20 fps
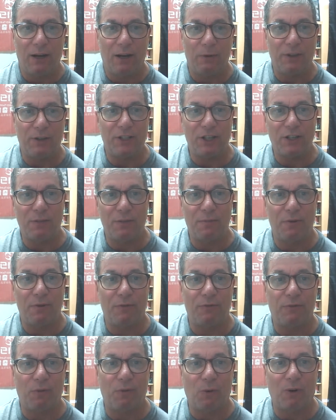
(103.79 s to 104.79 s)
which I did
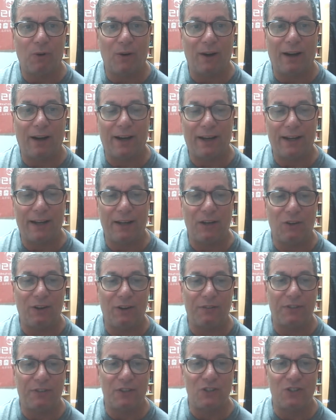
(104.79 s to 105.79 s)
before I
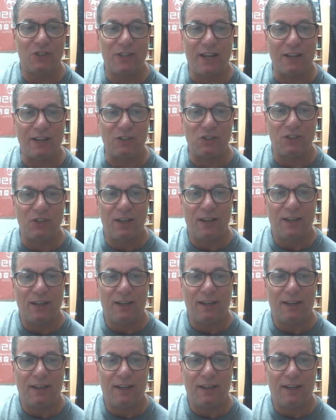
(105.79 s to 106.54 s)
left the States,